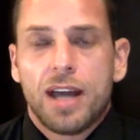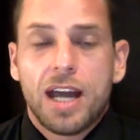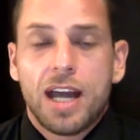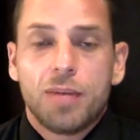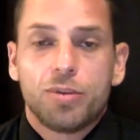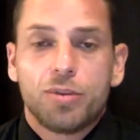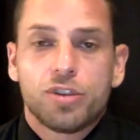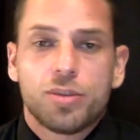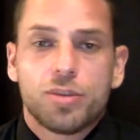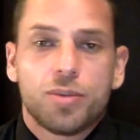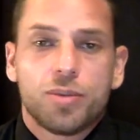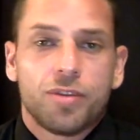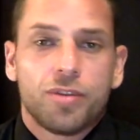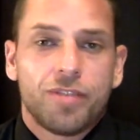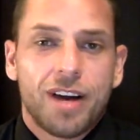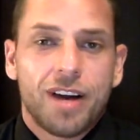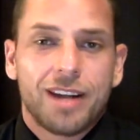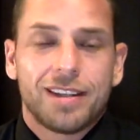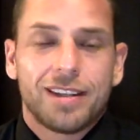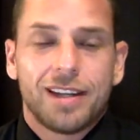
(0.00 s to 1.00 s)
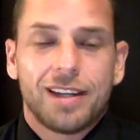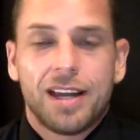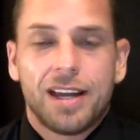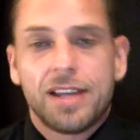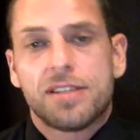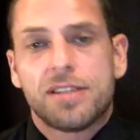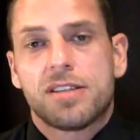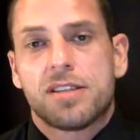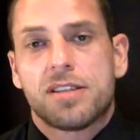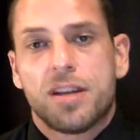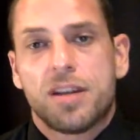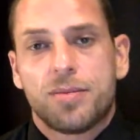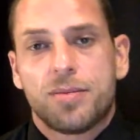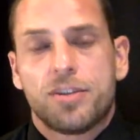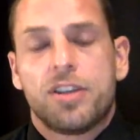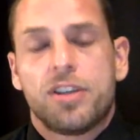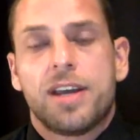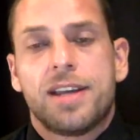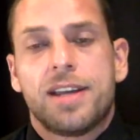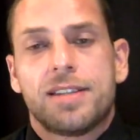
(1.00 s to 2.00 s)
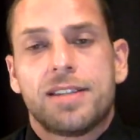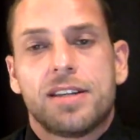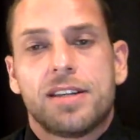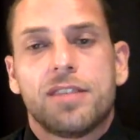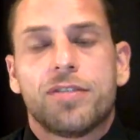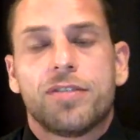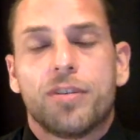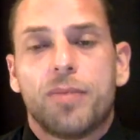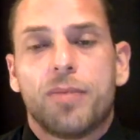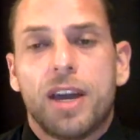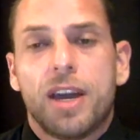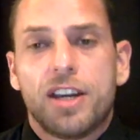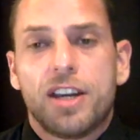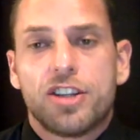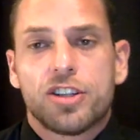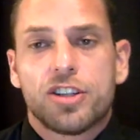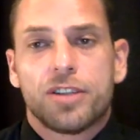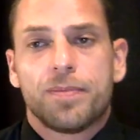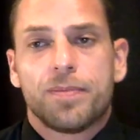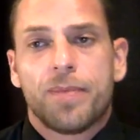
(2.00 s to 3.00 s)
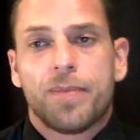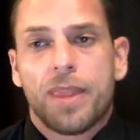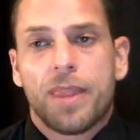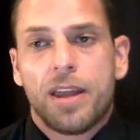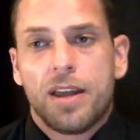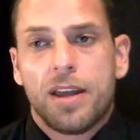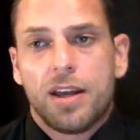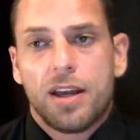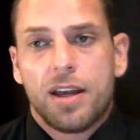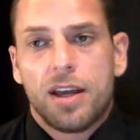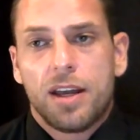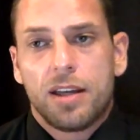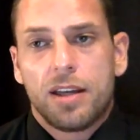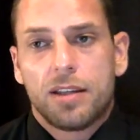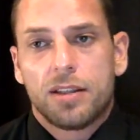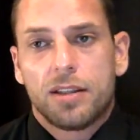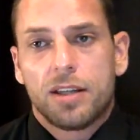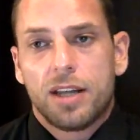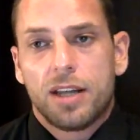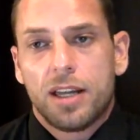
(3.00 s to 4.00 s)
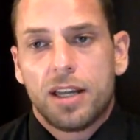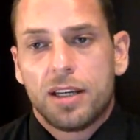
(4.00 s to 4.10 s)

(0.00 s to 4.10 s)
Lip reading: able to provide the latest up-to-date information and